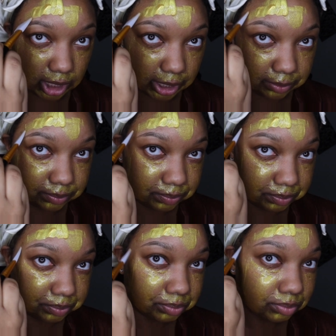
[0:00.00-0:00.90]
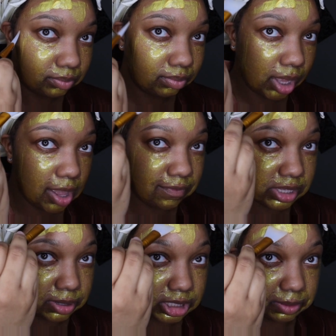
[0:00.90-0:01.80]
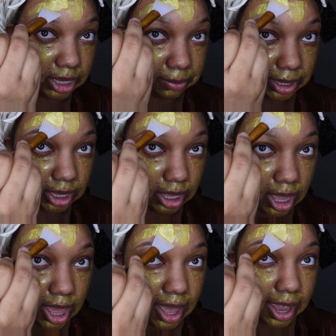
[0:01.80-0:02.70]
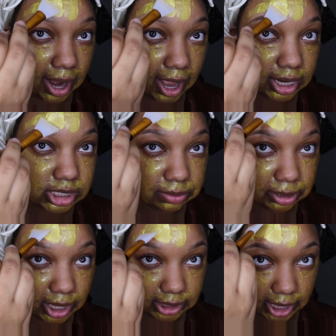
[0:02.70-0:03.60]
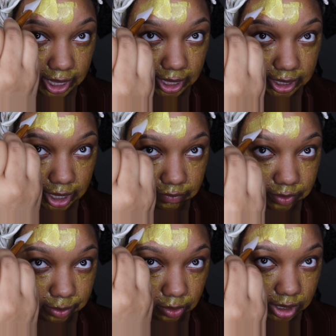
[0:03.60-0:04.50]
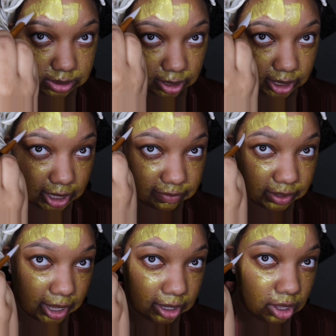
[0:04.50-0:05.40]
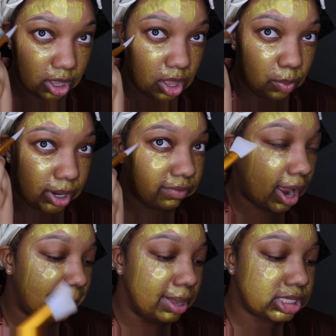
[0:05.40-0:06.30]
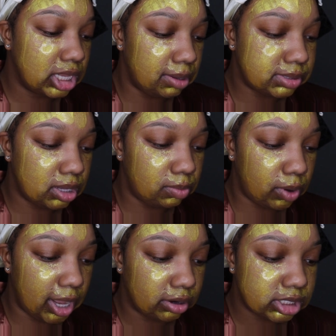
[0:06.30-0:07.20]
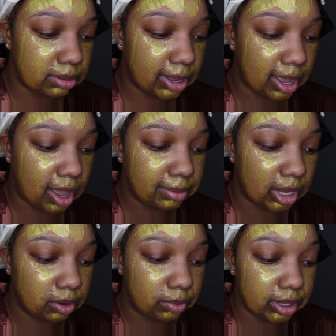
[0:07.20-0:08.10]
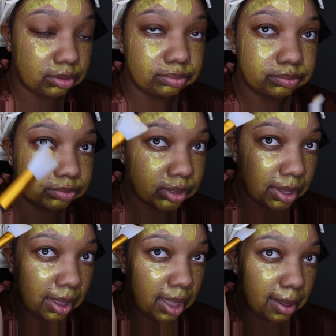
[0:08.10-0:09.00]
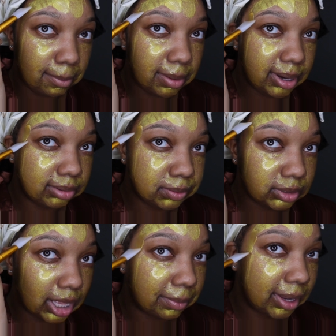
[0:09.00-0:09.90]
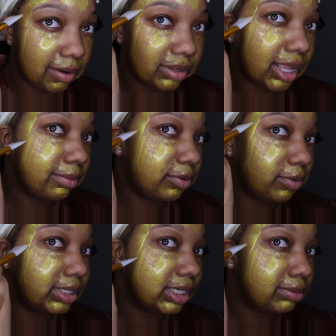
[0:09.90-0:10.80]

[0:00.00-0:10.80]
Like, if it's meant to be, it'll be. And I honestly be like that in every regard to my life. Like, whenever I mess up some way or somehow, I be like, well, maybe that was supposed to happen. Everything happened for a reason.